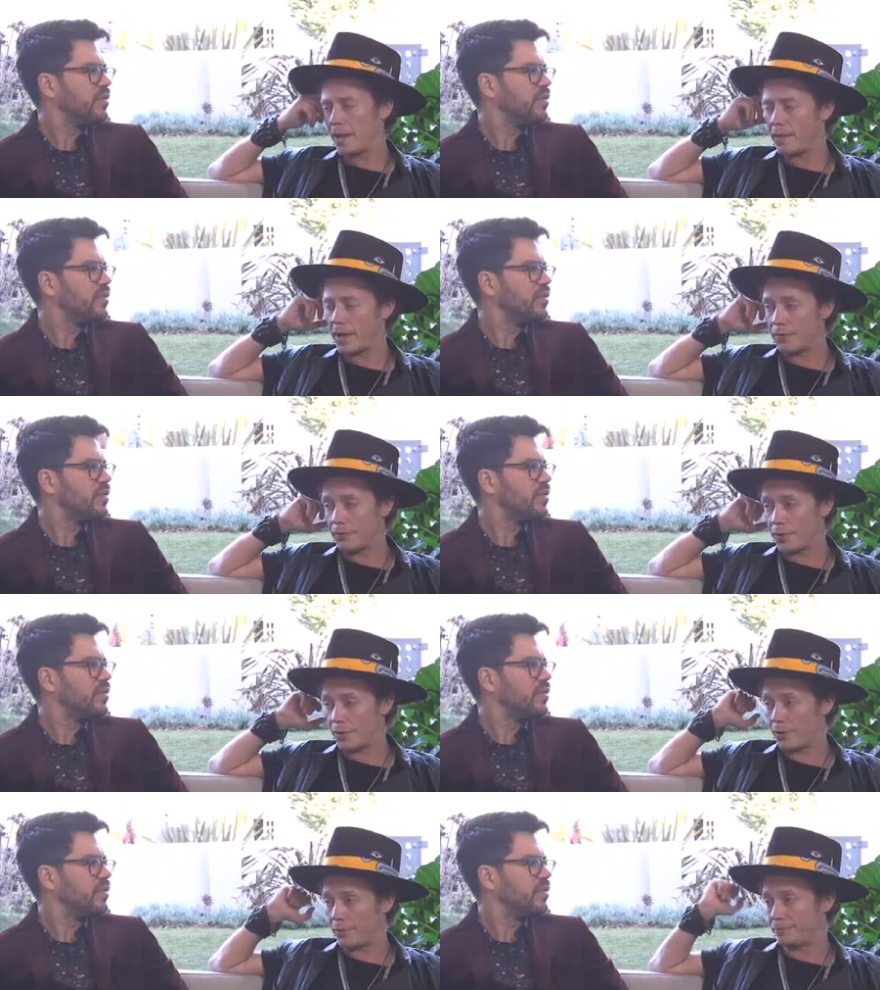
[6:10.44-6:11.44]
Speaker 1: and then
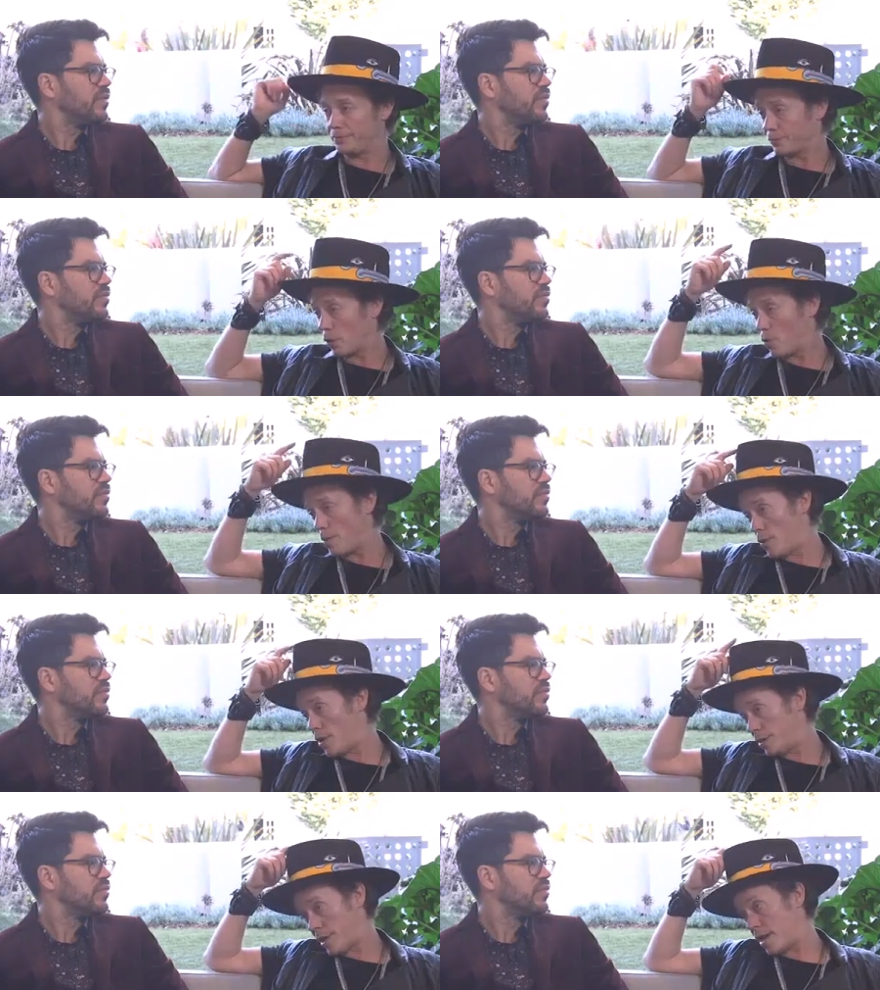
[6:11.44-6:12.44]
for your web
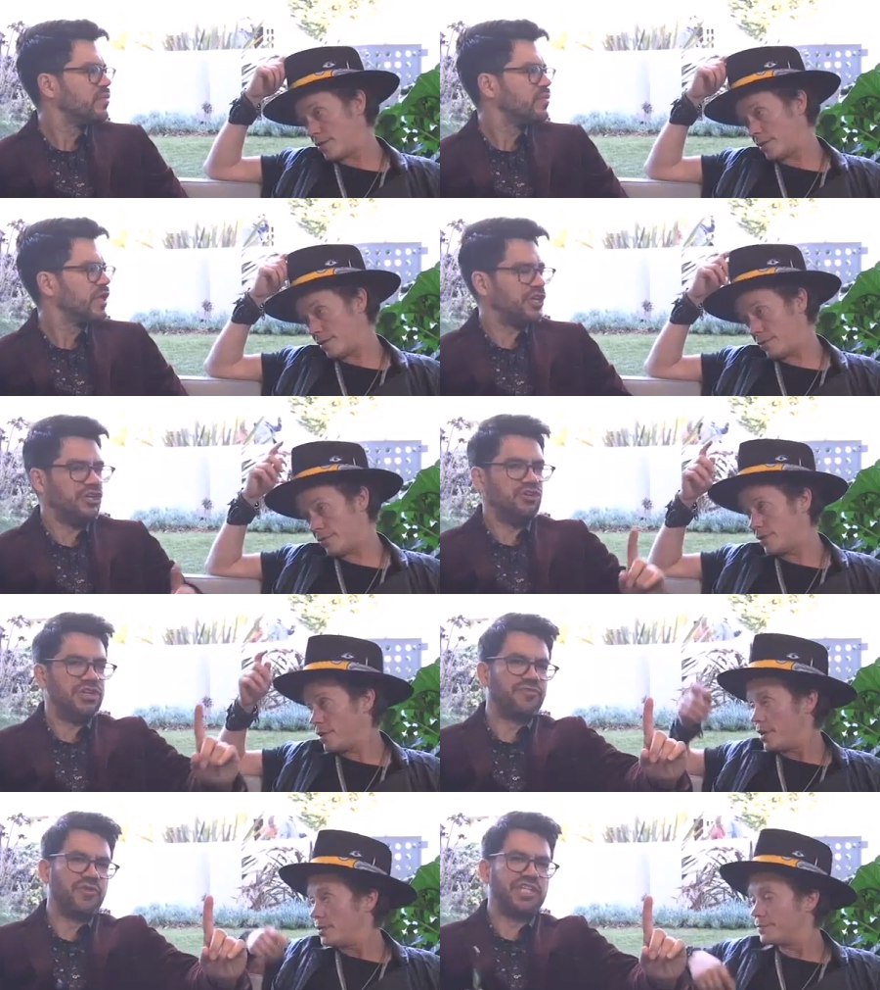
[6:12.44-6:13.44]
wallet, yeah, you can and use. Can you
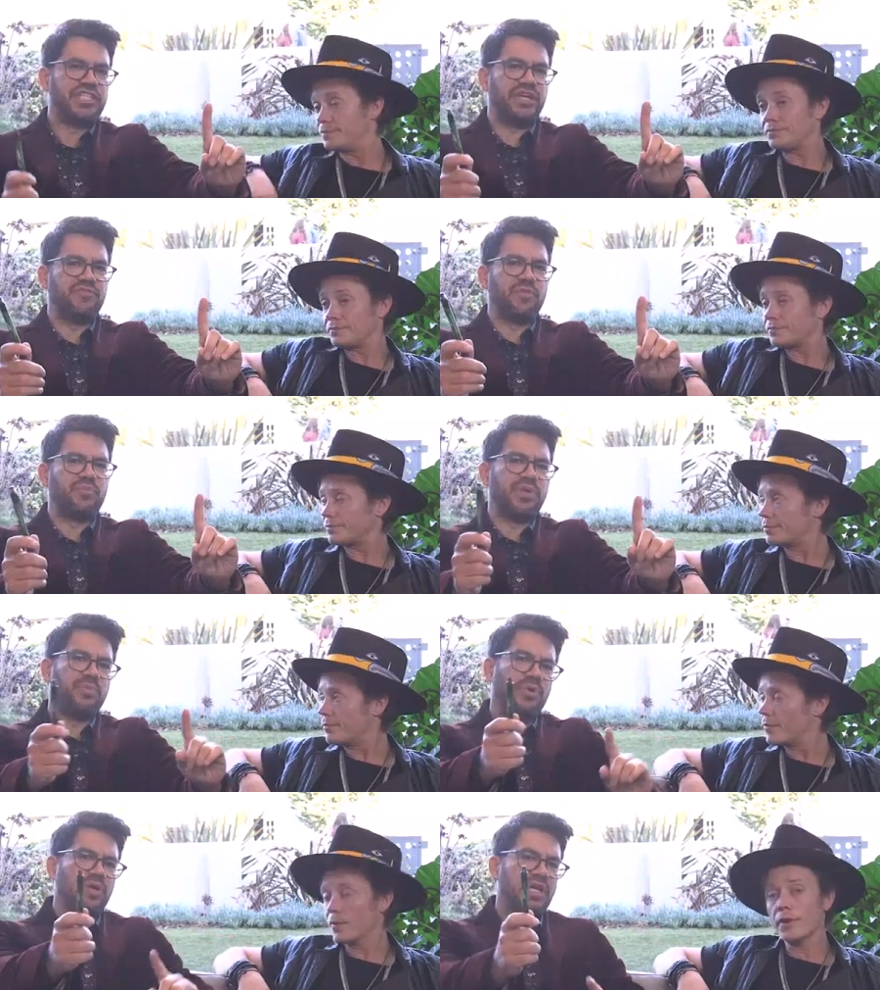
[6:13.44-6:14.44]
Speaker 2: differentiate for
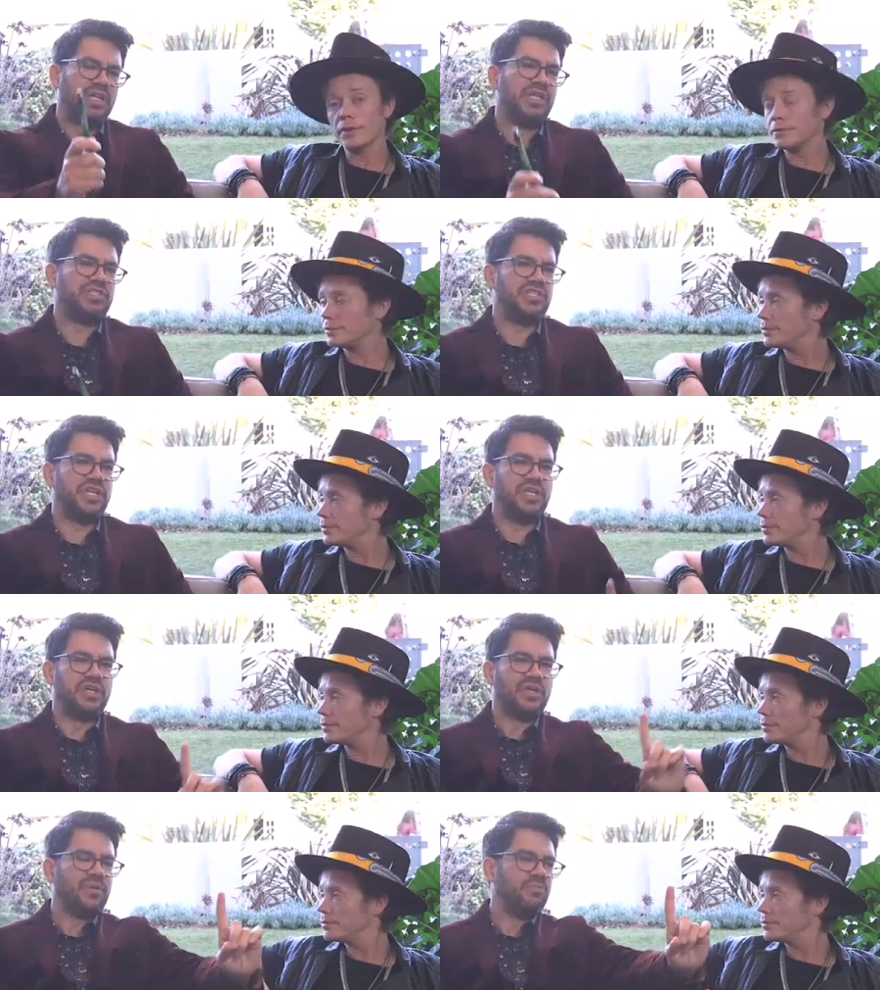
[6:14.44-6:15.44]
people listening
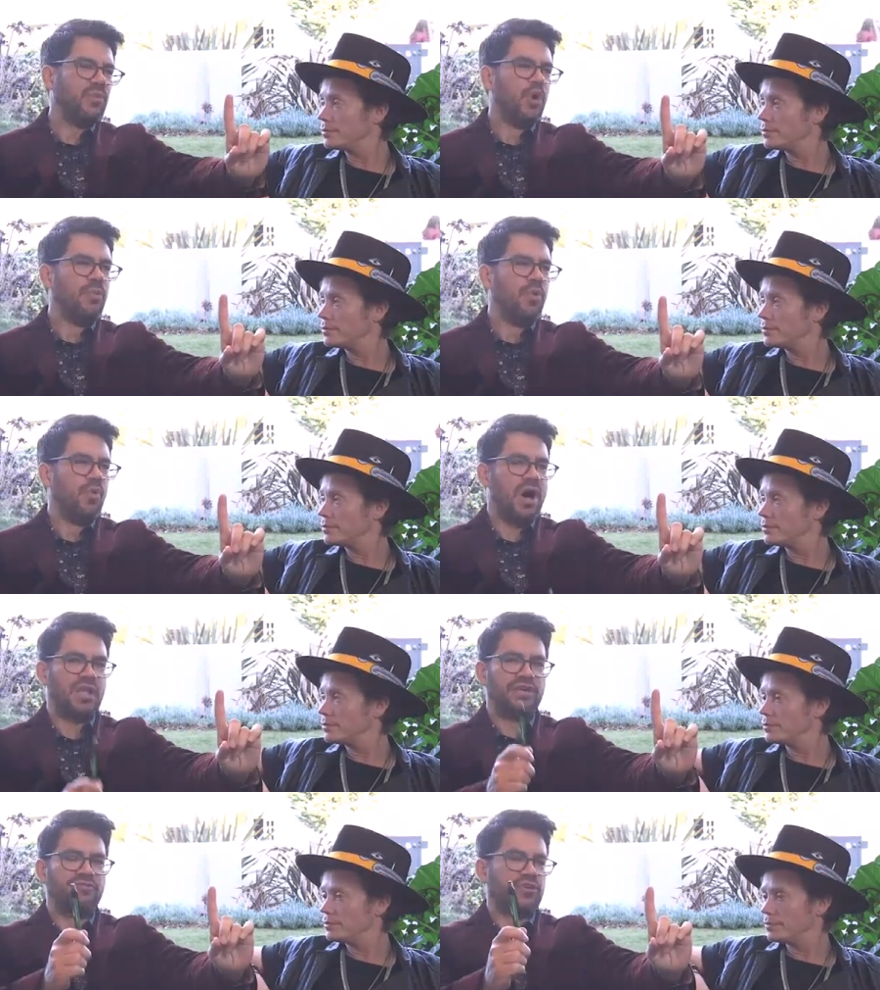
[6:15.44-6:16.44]
mobile
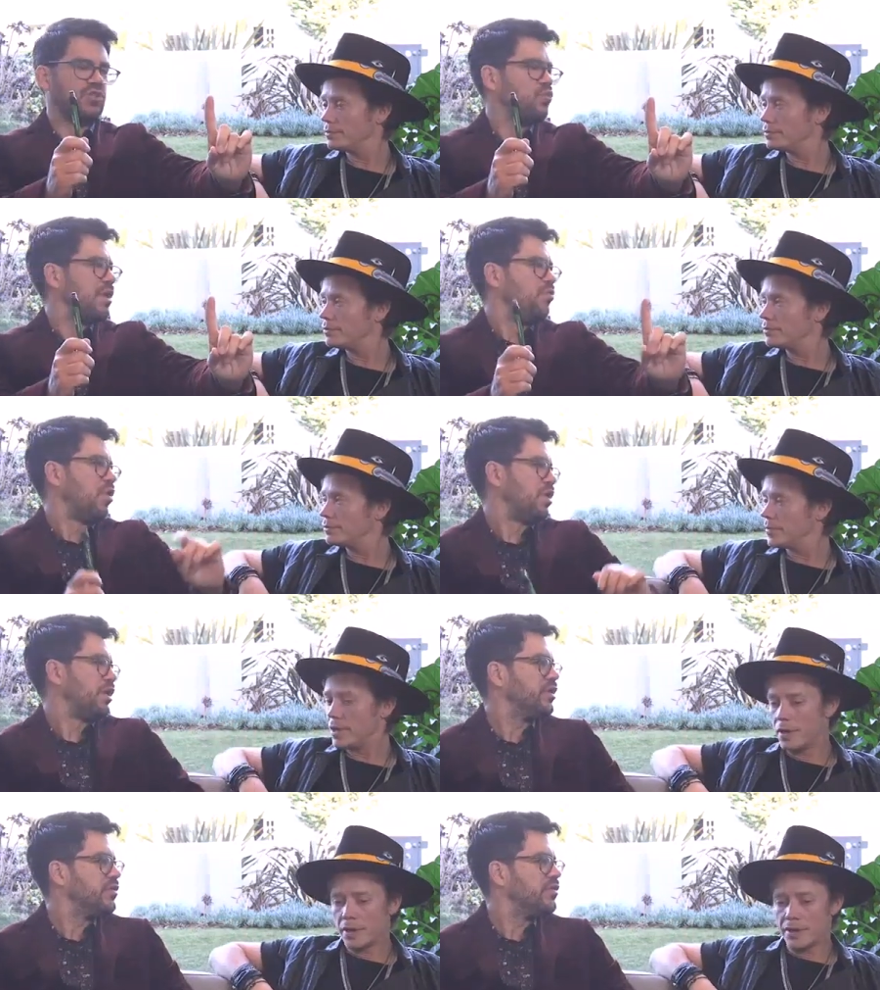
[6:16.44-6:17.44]
wallet versus web
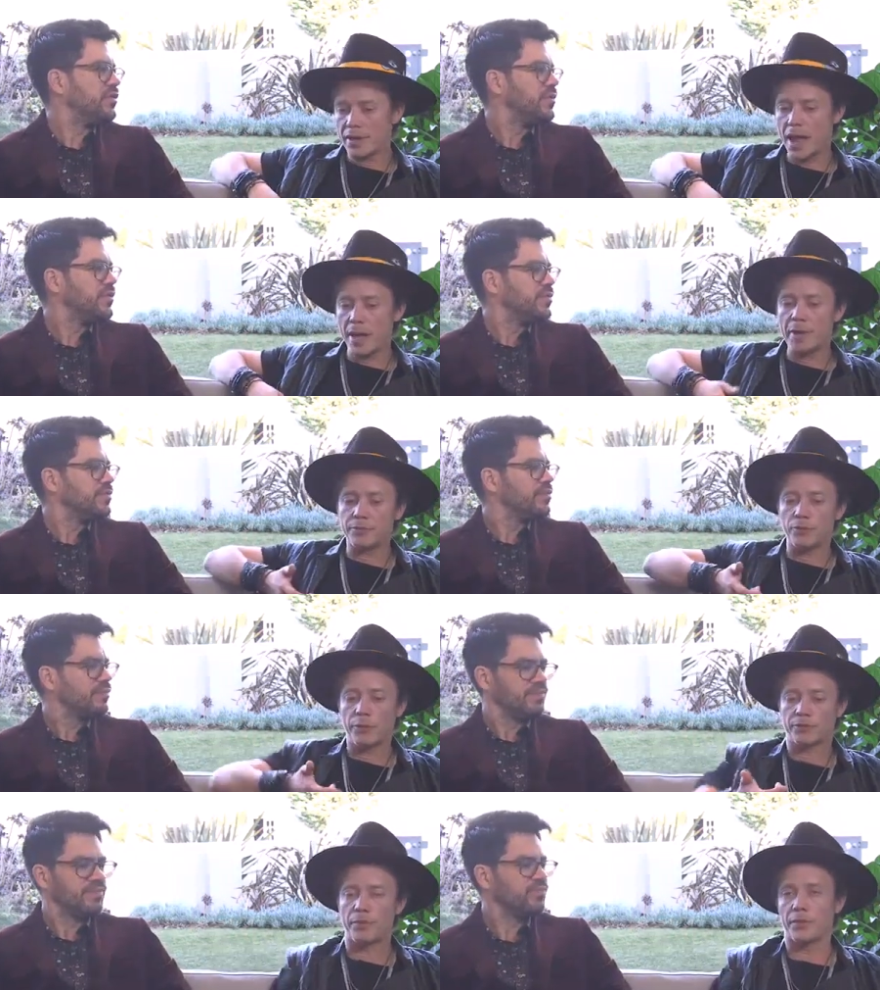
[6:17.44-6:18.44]
wallet?
Speaker 1: Yeah, I mean,
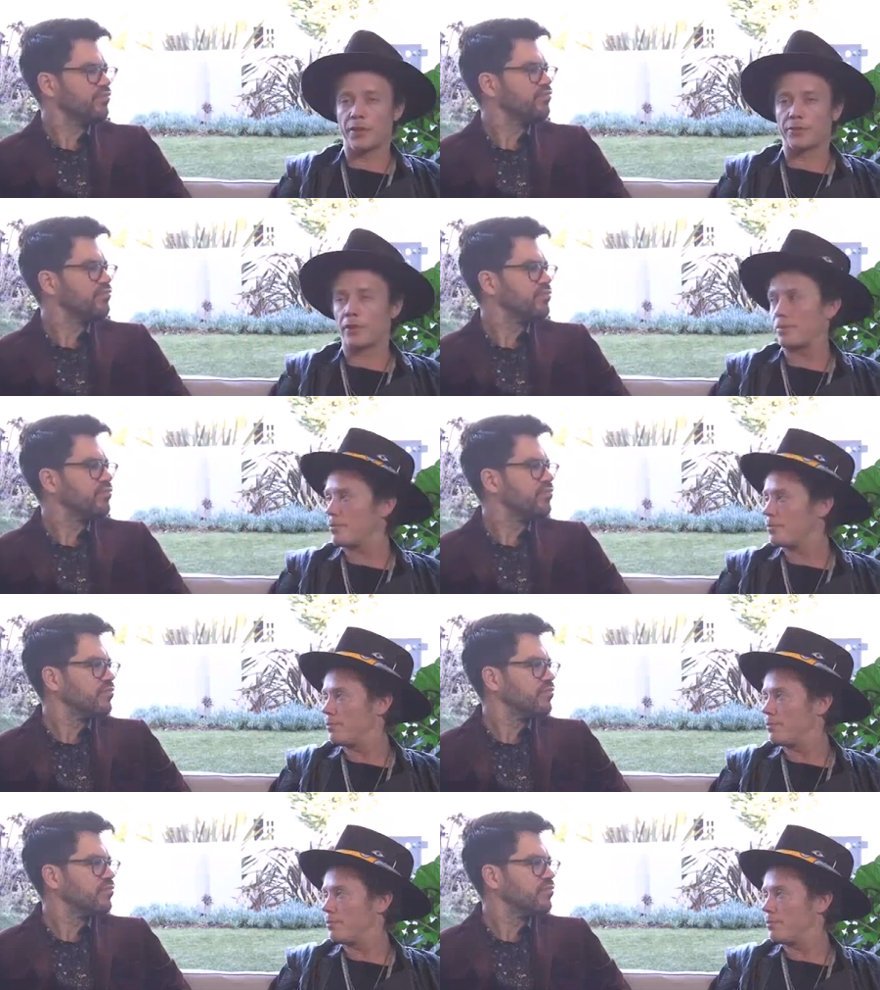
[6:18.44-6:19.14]
well, some things are